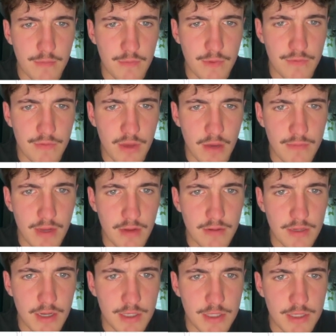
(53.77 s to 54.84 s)
We've come down and
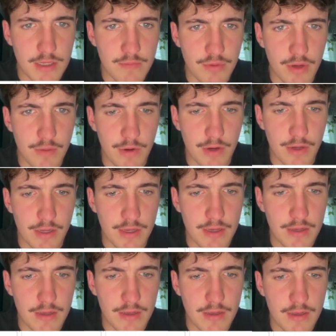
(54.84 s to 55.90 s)
touched it
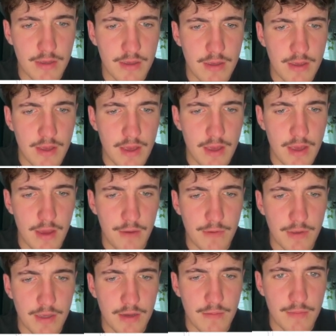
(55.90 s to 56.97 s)
pre-market, and we
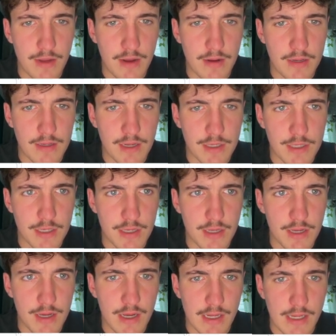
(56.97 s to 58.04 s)
come down and touch it
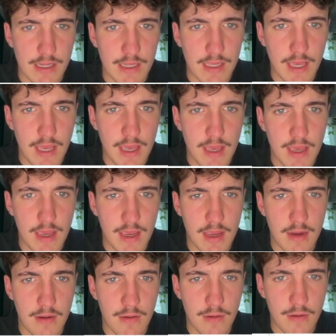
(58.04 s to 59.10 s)

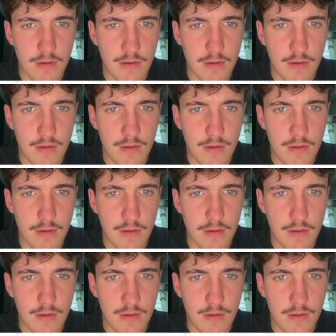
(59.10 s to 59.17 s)
again